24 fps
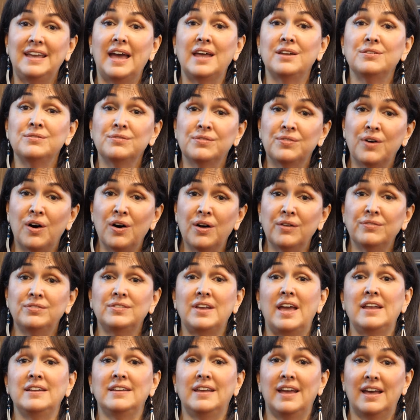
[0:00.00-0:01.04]
get
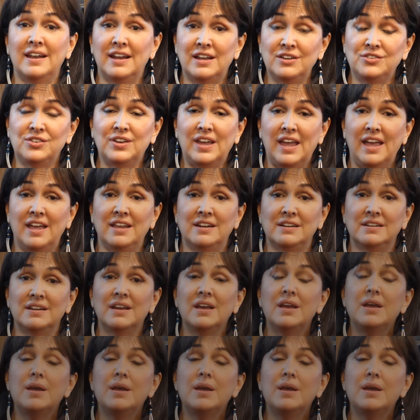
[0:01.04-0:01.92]
involved and get educated.